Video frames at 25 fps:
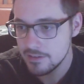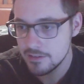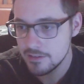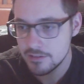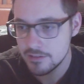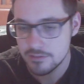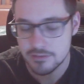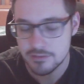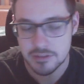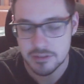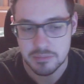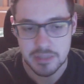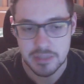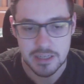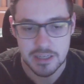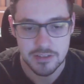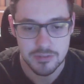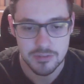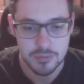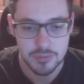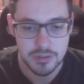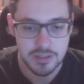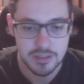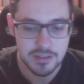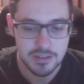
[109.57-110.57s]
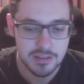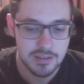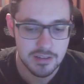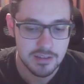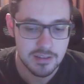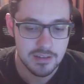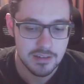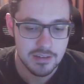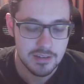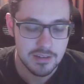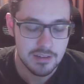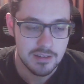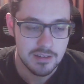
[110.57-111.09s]
from last week.
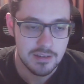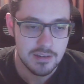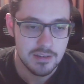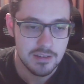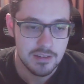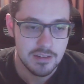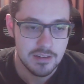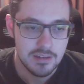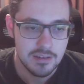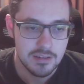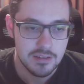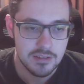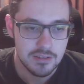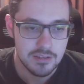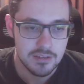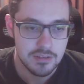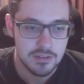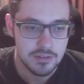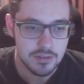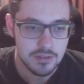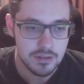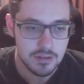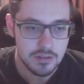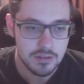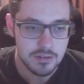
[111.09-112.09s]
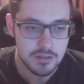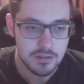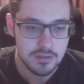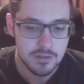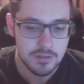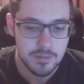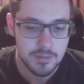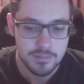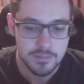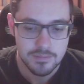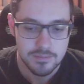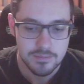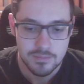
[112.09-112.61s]
So
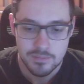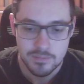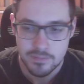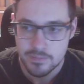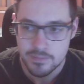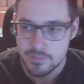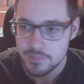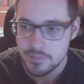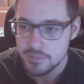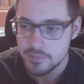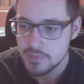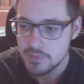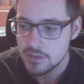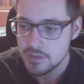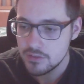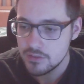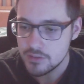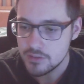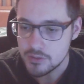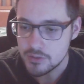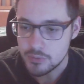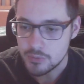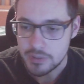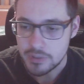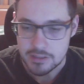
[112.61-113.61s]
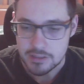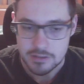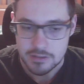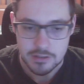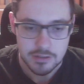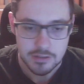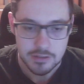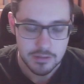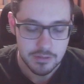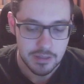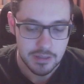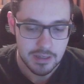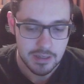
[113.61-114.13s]
still waiting to do
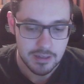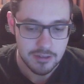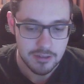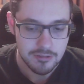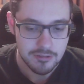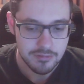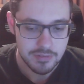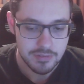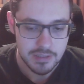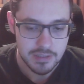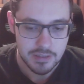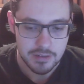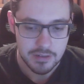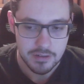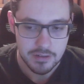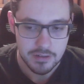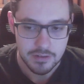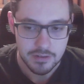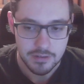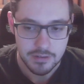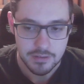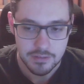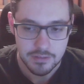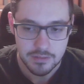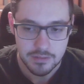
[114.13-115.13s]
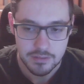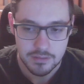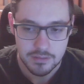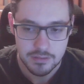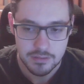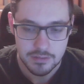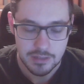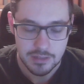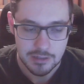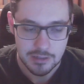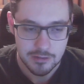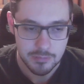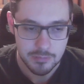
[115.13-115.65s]
that, and figured
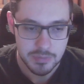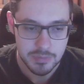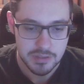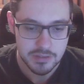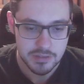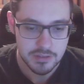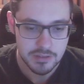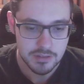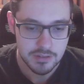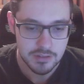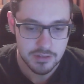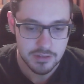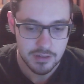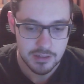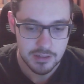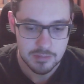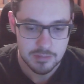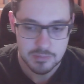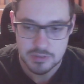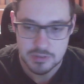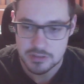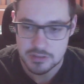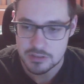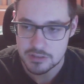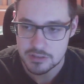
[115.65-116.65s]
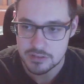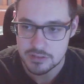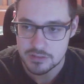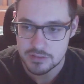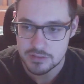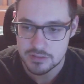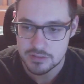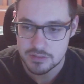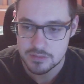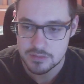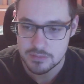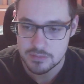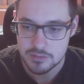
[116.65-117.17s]
now would be a good time to
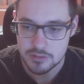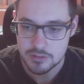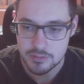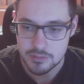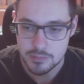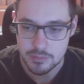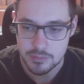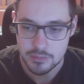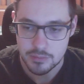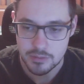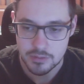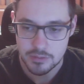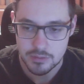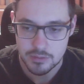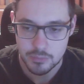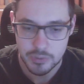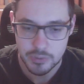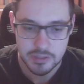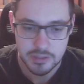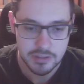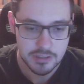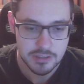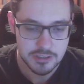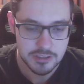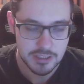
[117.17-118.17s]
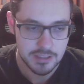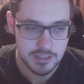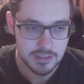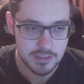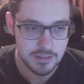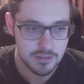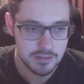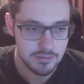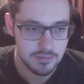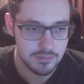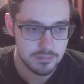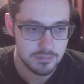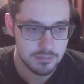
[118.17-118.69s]
just do the weekly
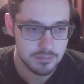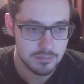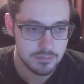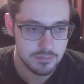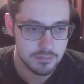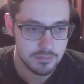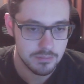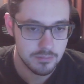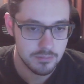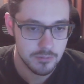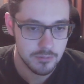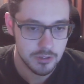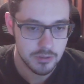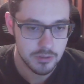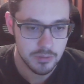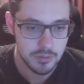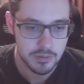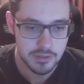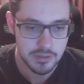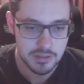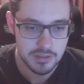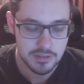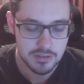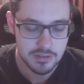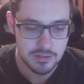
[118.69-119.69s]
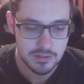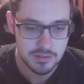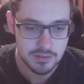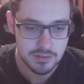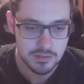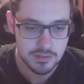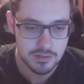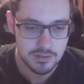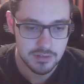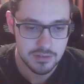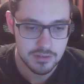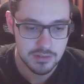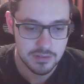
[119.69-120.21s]
check-in recording,
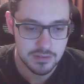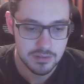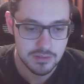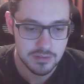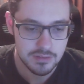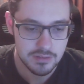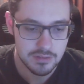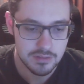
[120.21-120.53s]
since